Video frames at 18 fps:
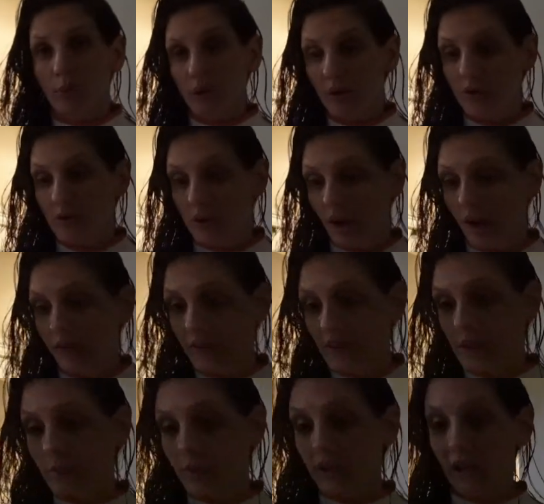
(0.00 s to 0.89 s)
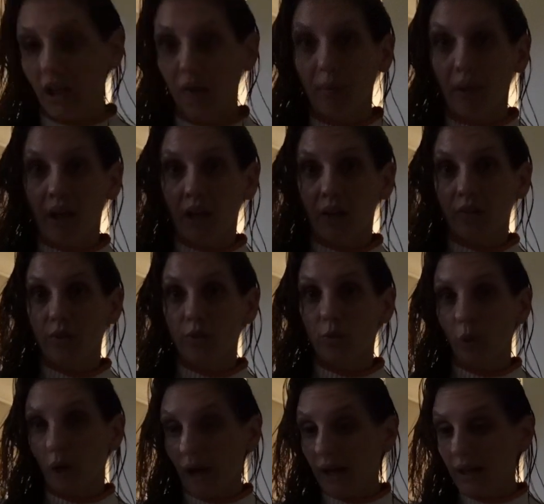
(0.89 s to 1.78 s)
post office, but now my hair's
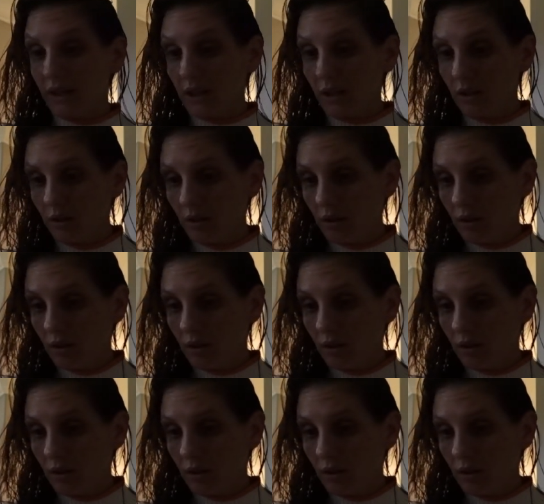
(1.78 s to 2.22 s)
wet.